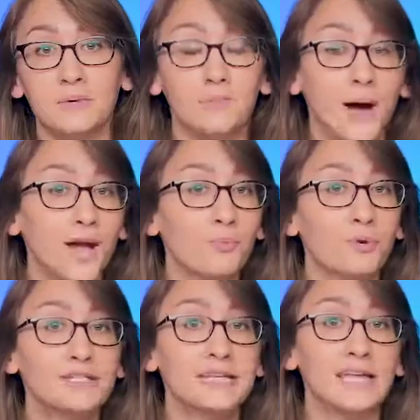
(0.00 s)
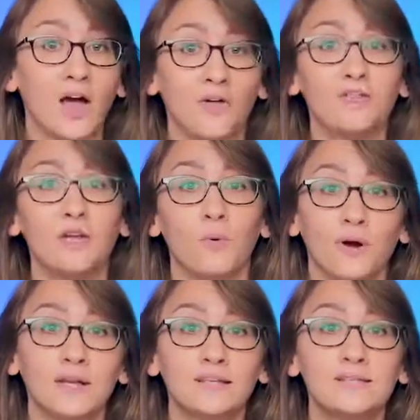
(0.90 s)
and bioprinting healthy
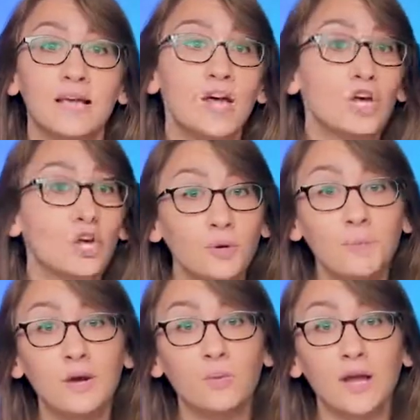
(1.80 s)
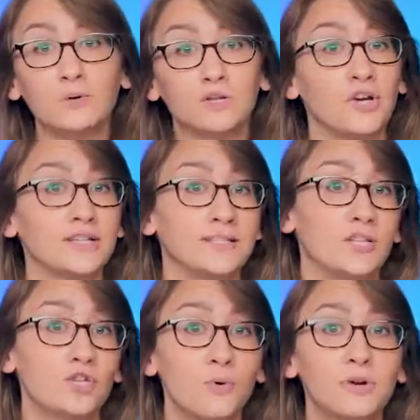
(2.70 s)
organs could be a way to address
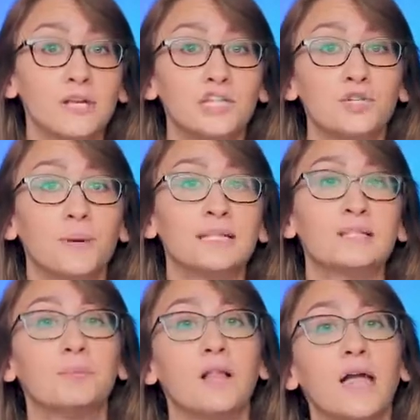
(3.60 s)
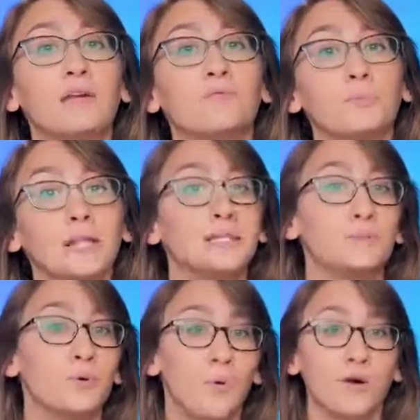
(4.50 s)
this shortage by supplying
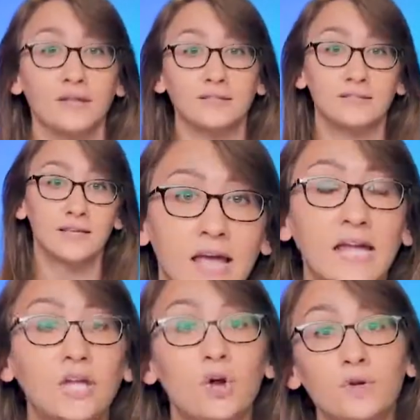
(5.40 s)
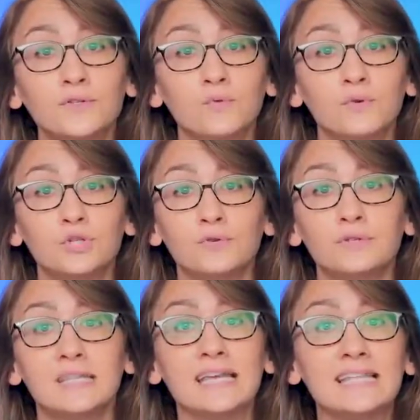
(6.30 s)
replacement organs. It could also
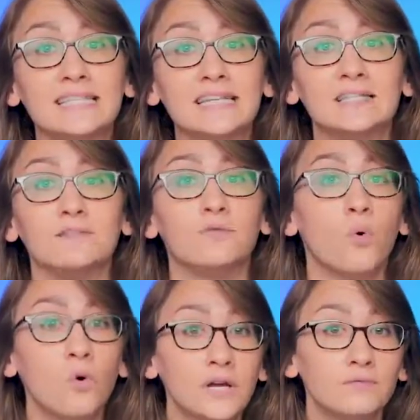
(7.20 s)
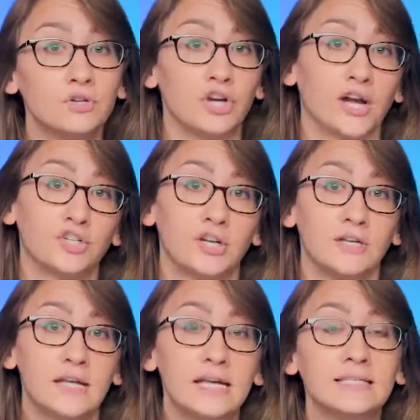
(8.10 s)
reduce the incidence of organ
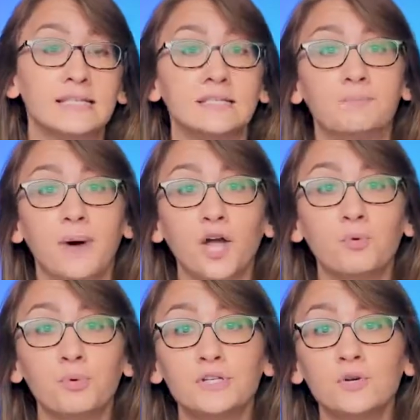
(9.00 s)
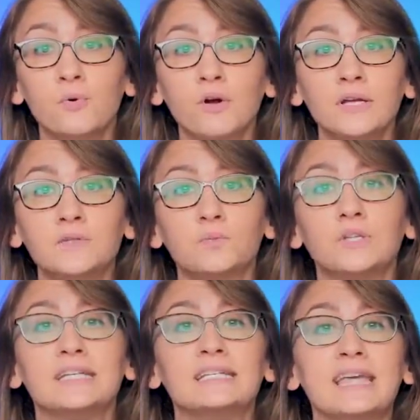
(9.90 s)
rejection, since bioprinted organs
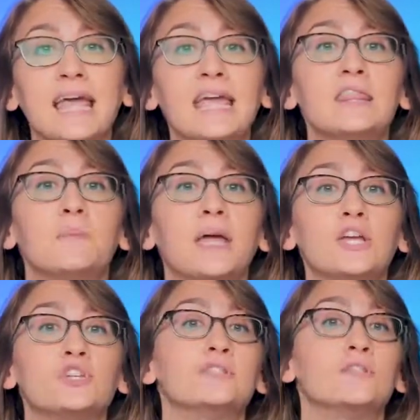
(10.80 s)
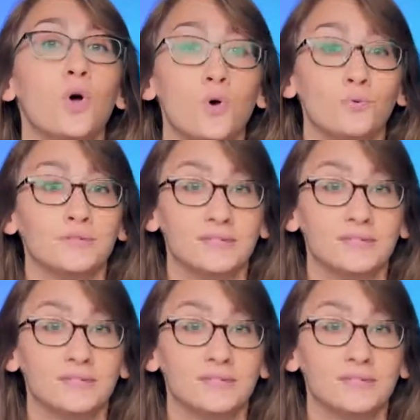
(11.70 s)
would contain the patient's own